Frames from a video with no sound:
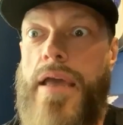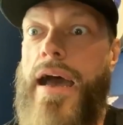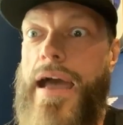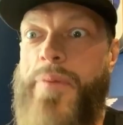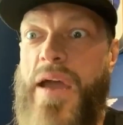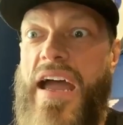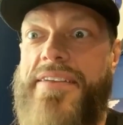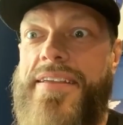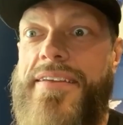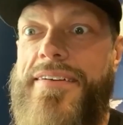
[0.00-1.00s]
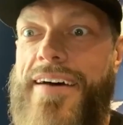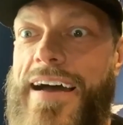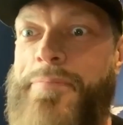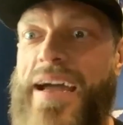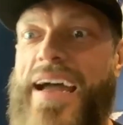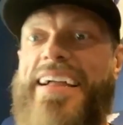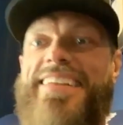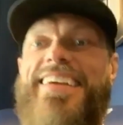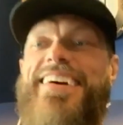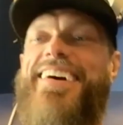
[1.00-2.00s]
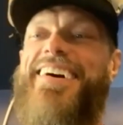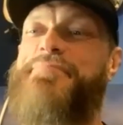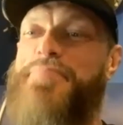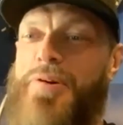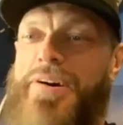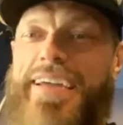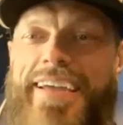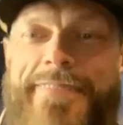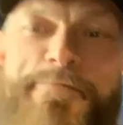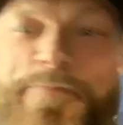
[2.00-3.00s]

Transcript: Yeah, I bet. Oh, boy.